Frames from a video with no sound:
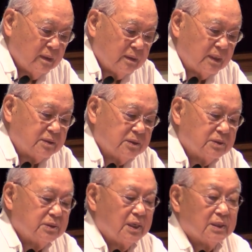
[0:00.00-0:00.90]
that
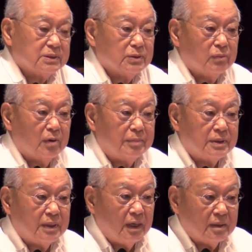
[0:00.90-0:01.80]
such action will be
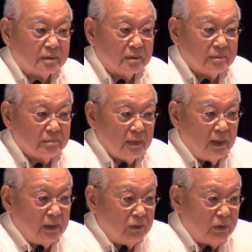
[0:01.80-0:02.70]
taken.
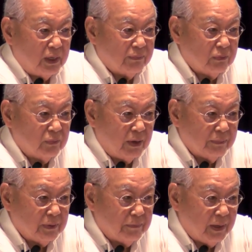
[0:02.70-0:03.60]
You haven't
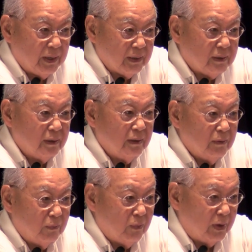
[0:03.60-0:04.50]
robbed the bank?
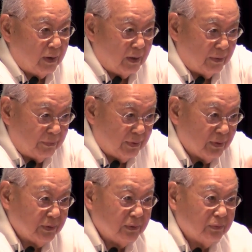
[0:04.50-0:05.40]
Well,
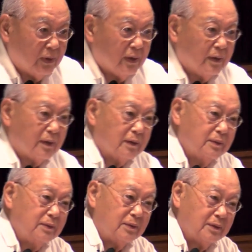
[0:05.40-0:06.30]
there you are.
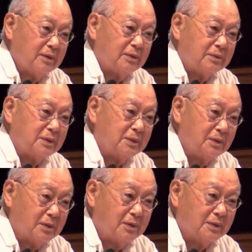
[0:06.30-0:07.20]
You're guilty.
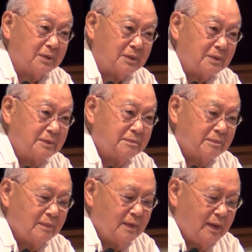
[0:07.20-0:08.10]
You're gonna.
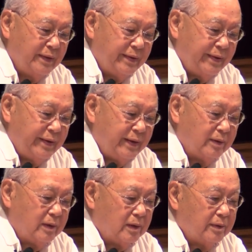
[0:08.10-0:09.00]

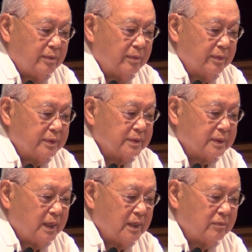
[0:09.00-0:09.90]
Uh, was this
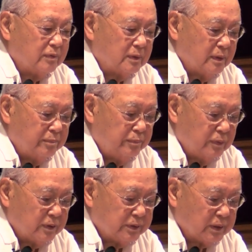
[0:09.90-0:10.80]
kind of a
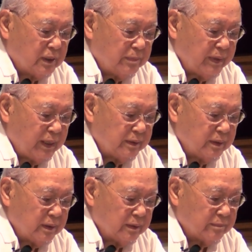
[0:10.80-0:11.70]
person
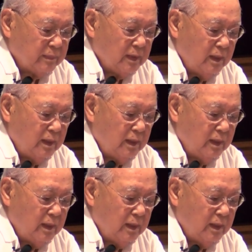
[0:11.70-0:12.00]
commanding